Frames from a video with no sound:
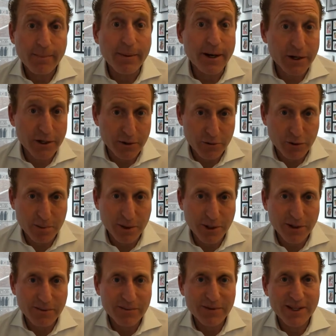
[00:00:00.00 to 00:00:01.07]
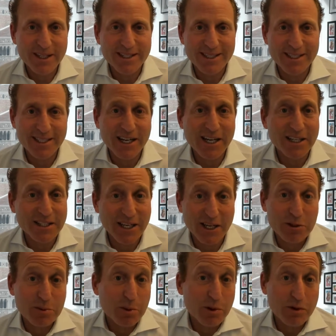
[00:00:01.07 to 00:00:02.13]
American football is a
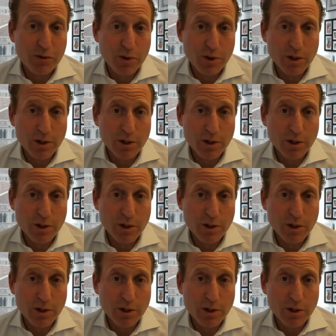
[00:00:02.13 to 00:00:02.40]
contact sport, of